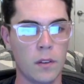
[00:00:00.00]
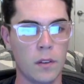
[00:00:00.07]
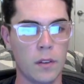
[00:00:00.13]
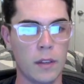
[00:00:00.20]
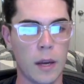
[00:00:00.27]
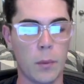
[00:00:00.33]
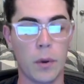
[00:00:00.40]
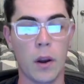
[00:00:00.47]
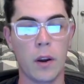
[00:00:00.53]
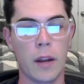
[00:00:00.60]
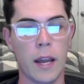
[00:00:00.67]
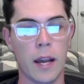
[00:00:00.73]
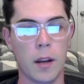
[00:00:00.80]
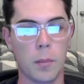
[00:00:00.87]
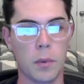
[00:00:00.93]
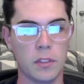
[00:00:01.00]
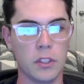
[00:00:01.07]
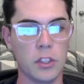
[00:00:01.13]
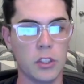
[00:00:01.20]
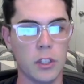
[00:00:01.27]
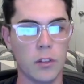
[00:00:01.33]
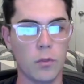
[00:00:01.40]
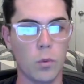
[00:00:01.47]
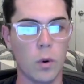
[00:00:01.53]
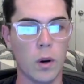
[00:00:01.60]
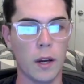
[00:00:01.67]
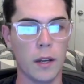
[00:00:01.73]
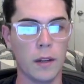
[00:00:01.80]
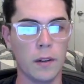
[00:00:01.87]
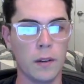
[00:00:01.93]
that we already had a precision of
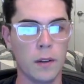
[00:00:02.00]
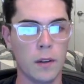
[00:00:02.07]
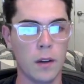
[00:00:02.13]
1.